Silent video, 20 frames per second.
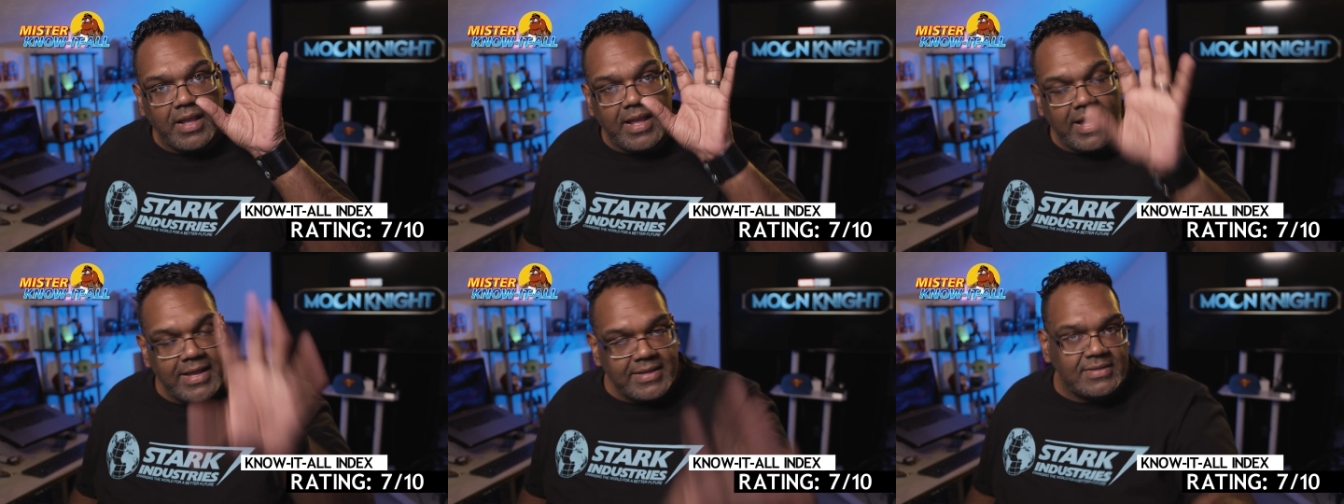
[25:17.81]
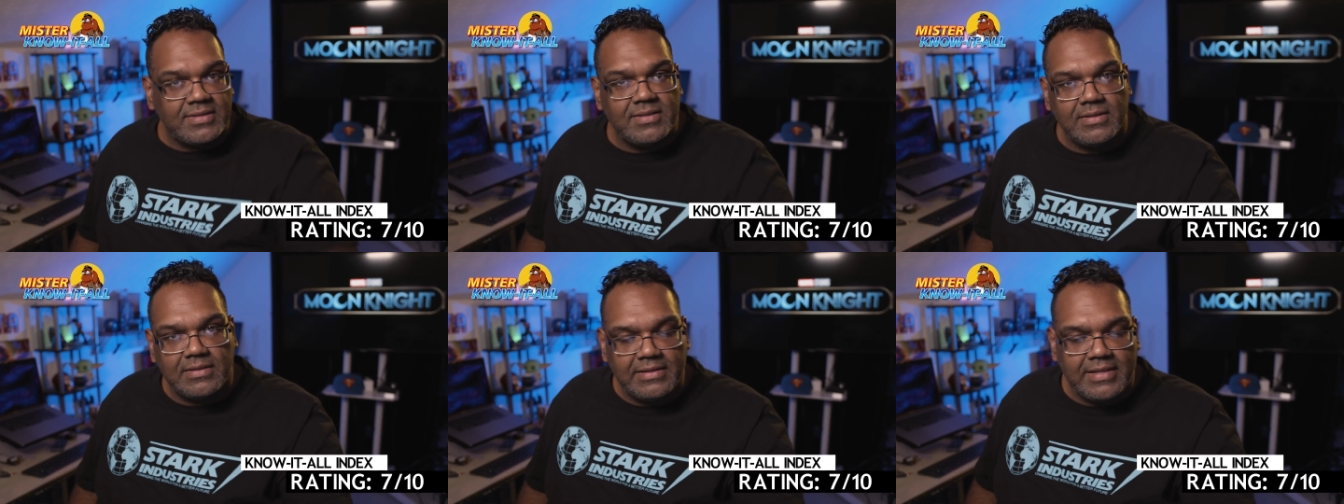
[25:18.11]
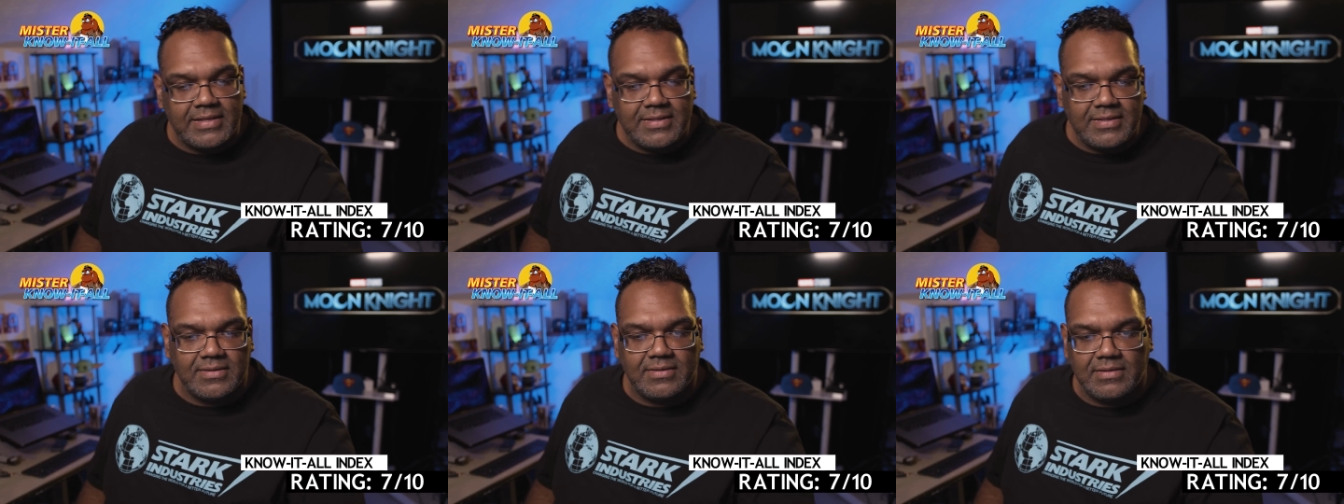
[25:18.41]
this
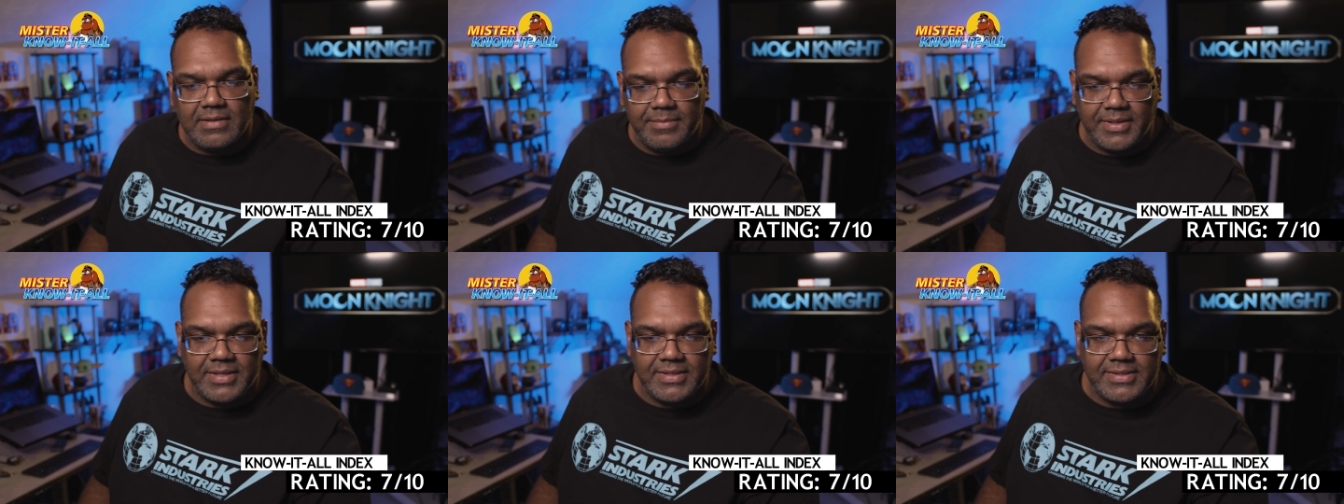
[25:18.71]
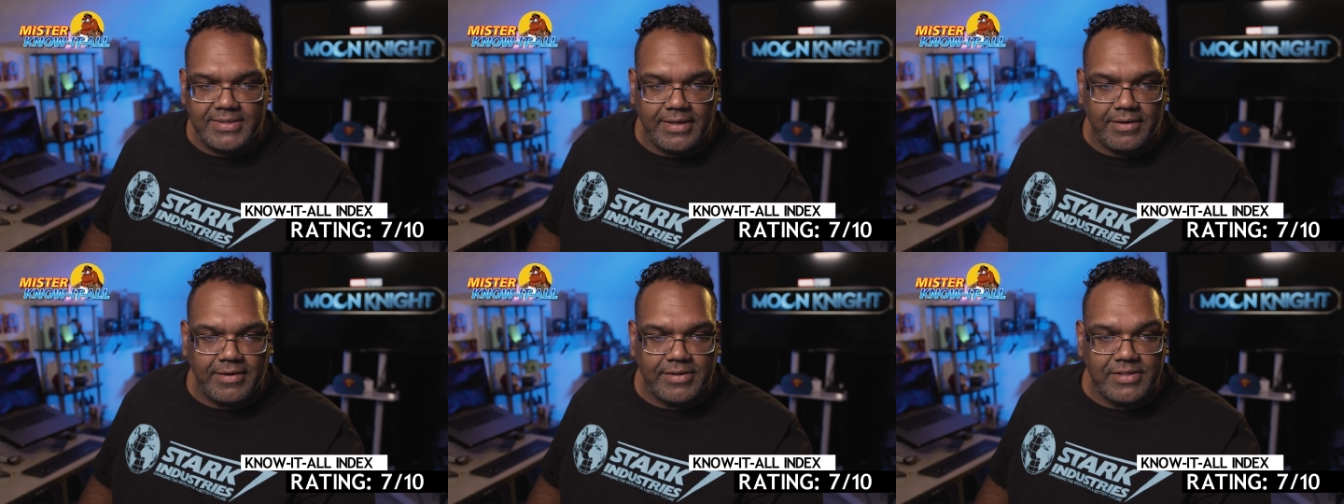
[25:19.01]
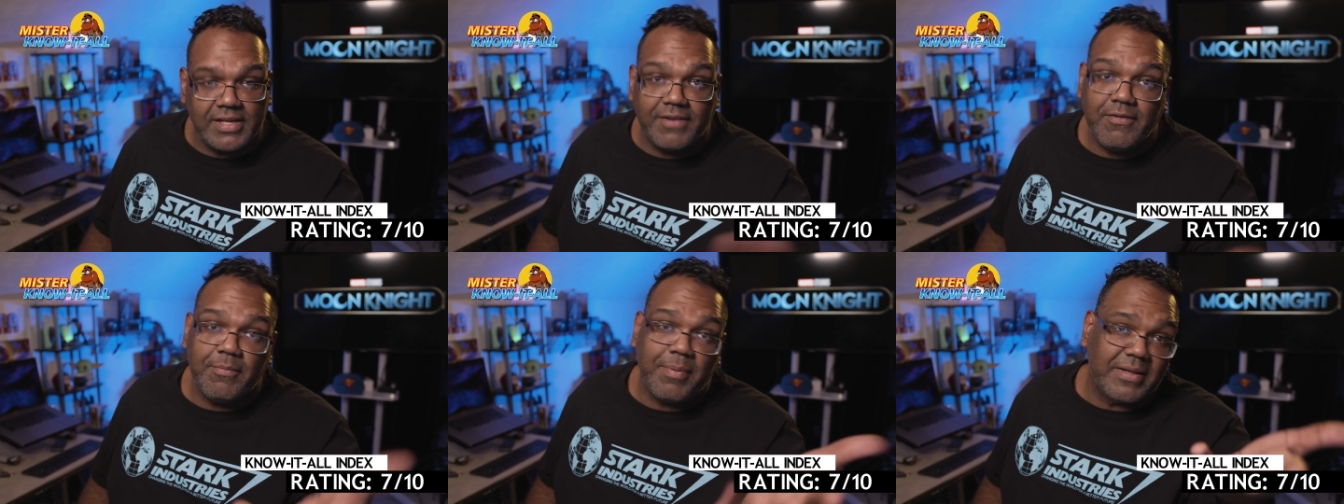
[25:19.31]
is a limited
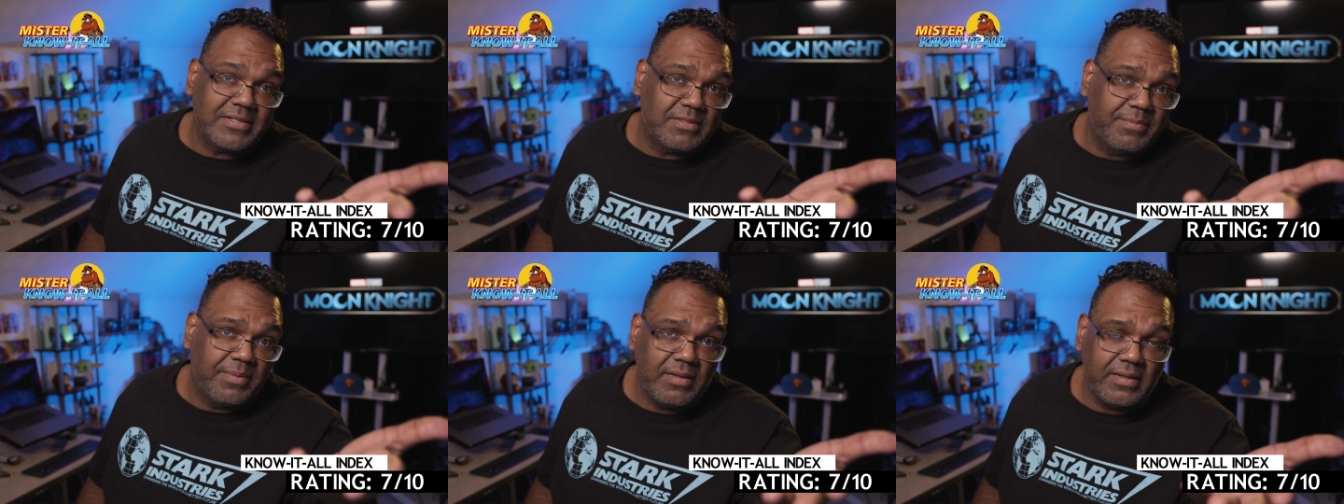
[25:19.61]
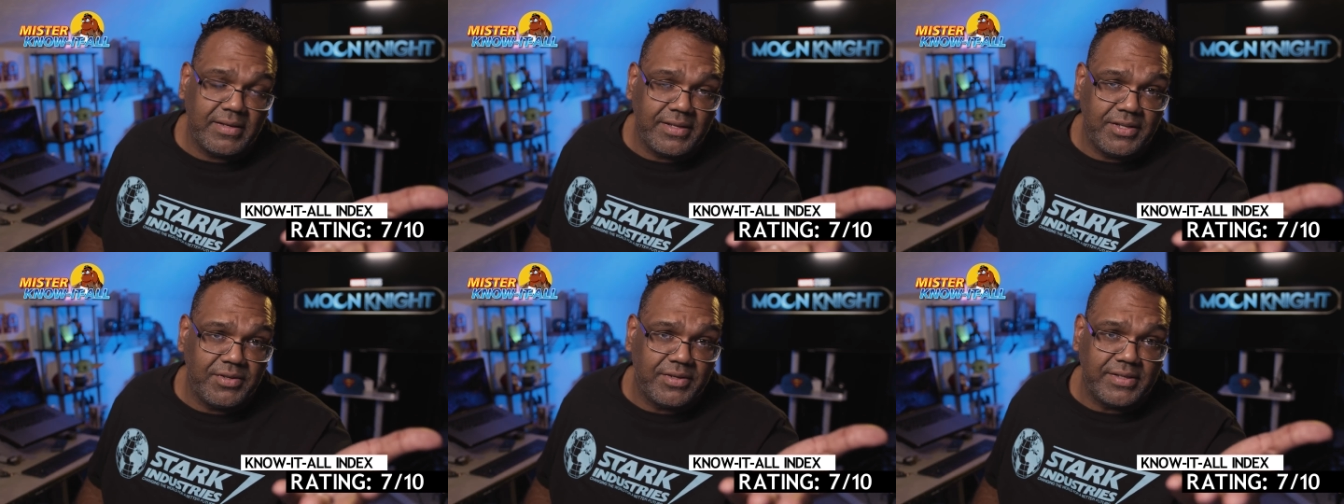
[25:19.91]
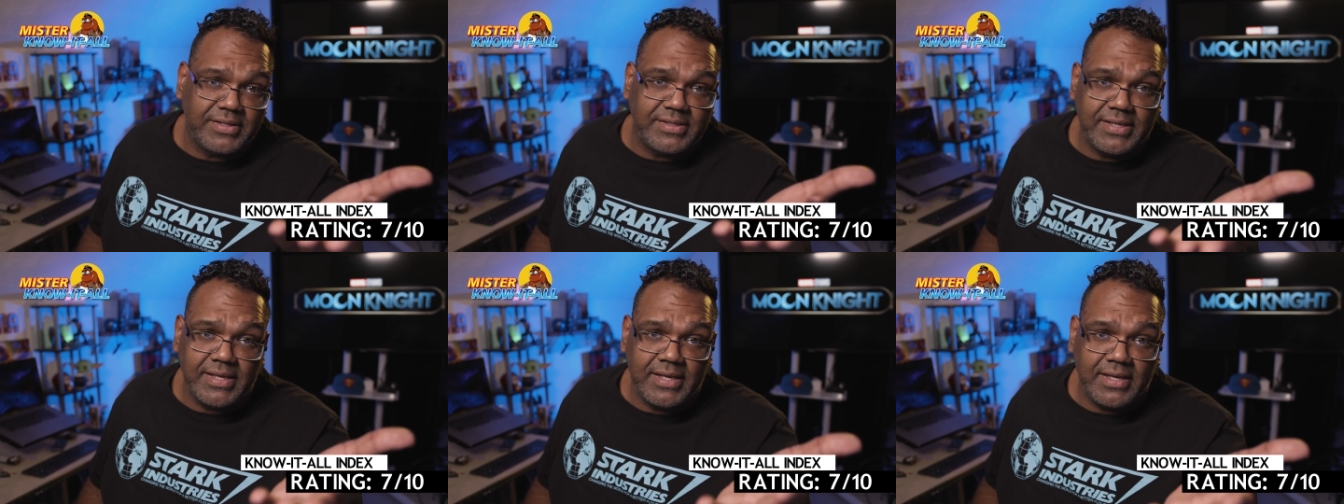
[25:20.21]
series, every possibility you
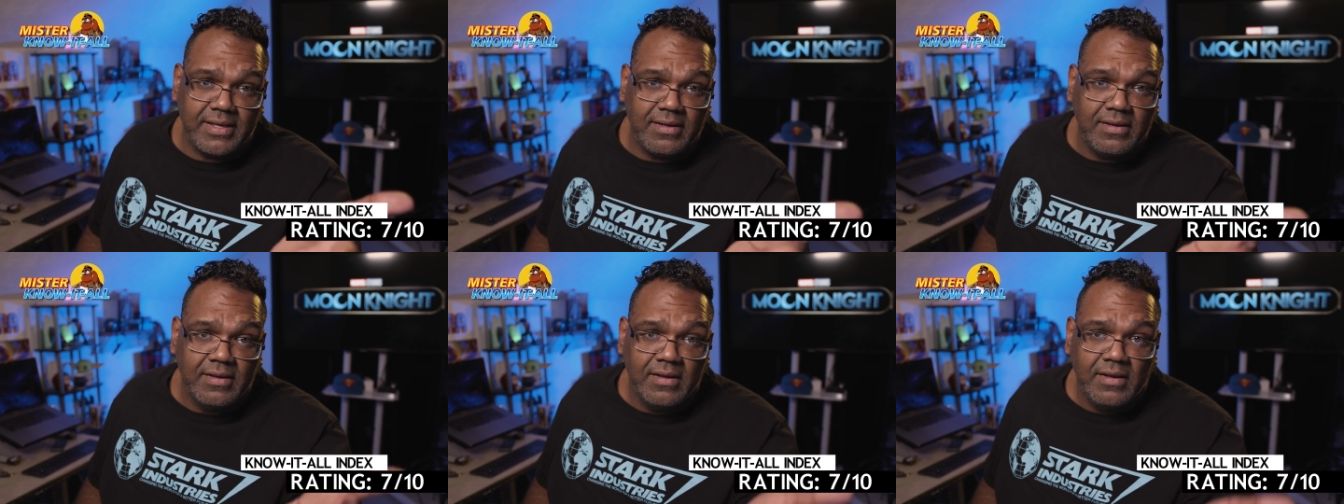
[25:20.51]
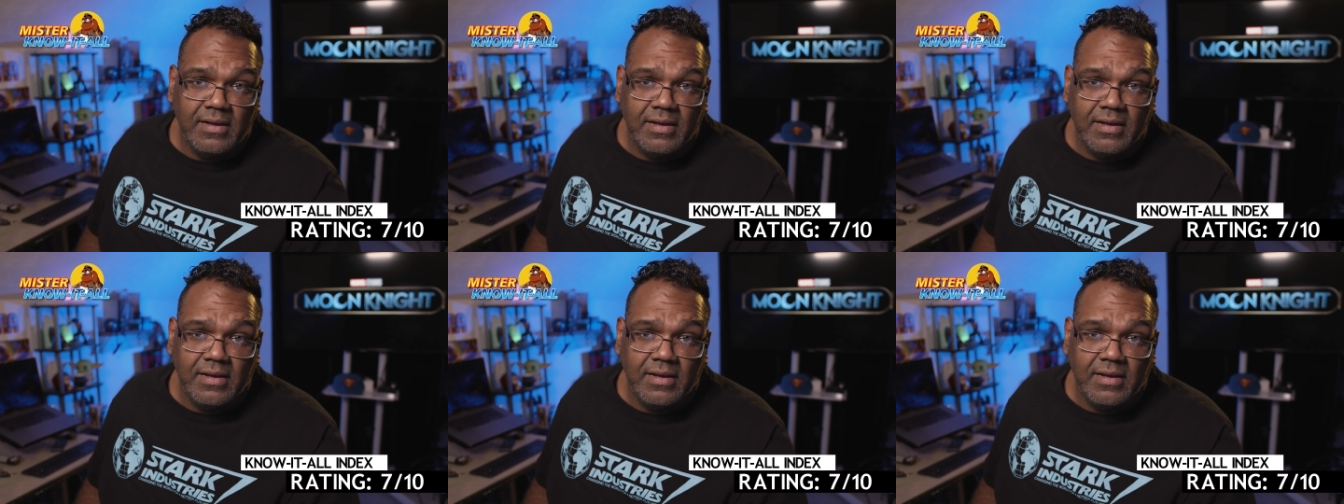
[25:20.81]
could see